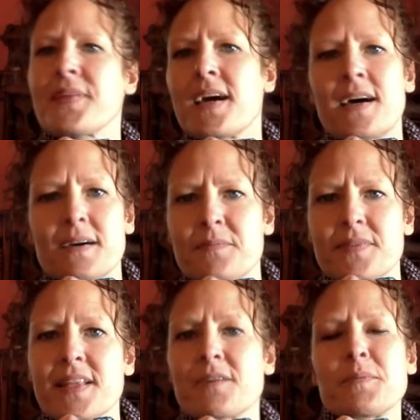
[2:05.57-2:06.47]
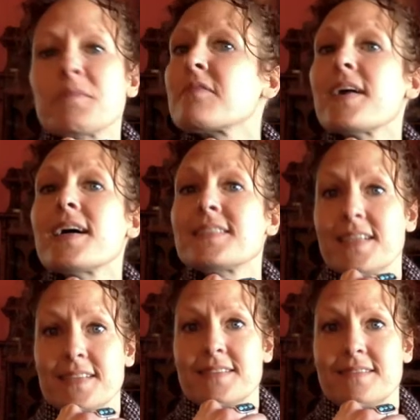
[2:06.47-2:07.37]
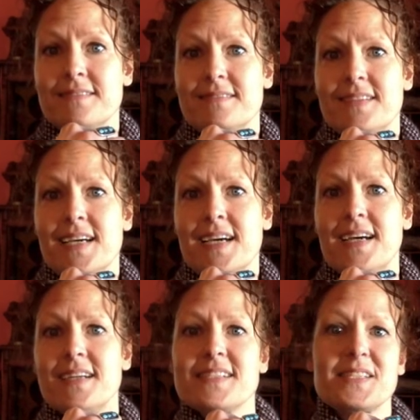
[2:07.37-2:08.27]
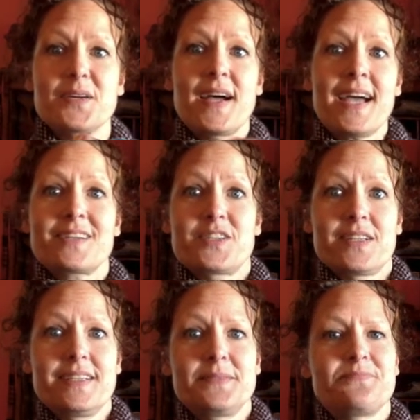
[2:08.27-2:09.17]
That would be revising. So actually,